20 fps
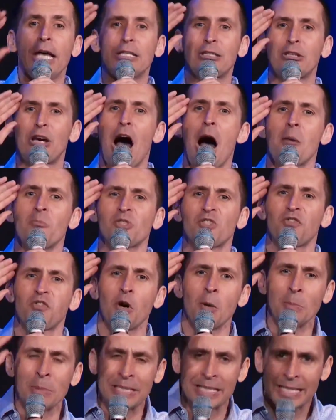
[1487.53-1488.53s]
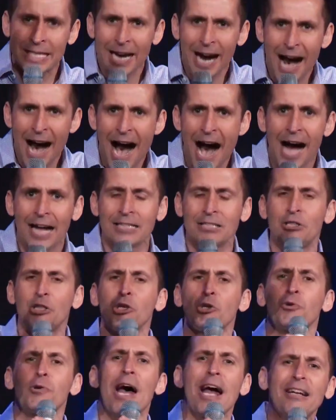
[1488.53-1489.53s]
It comes from God,
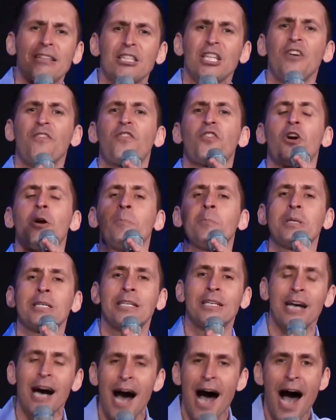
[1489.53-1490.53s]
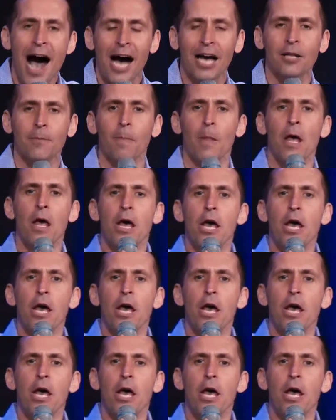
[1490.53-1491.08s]
directly from God.